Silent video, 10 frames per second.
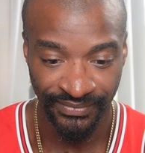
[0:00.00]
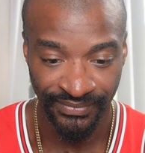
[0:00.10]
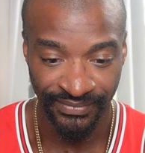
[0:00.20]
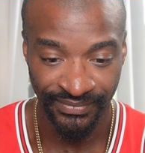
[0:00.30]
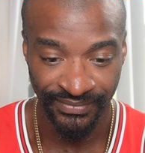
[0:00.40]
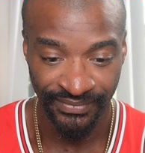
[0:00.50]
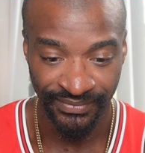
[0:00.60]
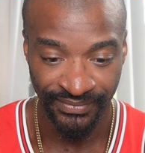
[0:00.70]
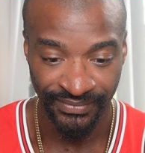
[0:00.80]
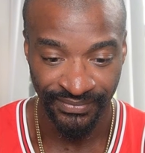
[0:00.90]

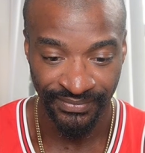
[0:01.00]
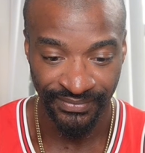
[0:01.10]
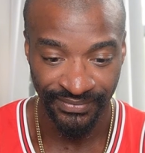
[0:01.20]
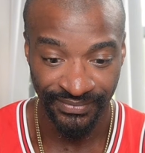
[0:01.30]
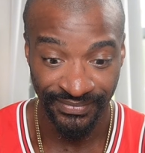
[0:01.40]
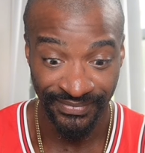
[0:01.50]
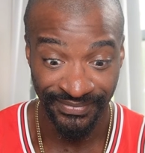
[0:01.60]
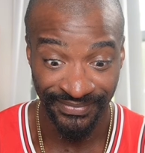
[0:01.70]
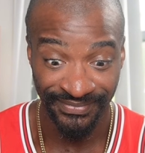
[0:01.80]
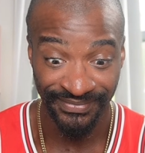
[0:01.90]

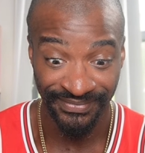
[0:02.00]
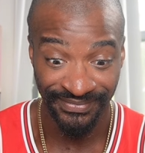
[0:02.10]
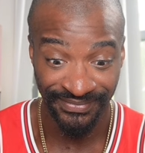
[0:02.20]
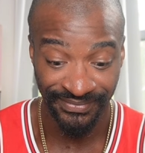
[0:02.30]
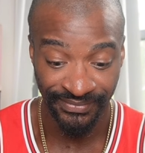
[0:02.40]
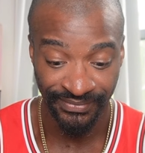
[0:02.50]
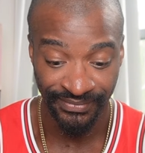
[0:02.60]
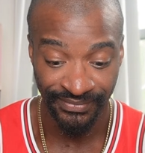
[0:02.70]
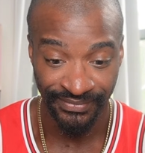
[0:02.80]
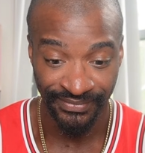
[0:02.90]

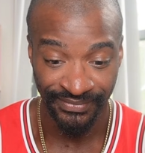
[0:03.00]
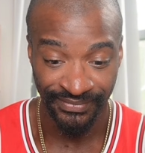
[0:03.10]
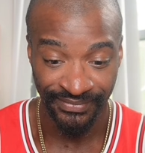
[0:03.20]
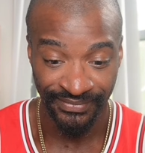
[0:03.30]
[no speech]